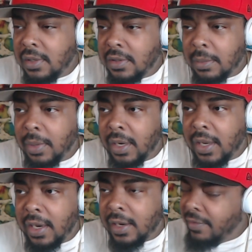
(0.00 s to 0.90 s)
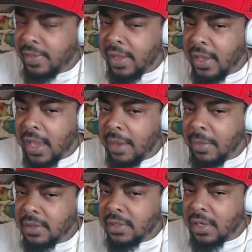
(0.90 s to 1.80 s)
something like that, and everything came
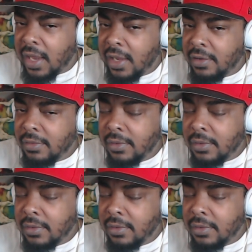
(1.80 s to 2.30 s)
out to the light.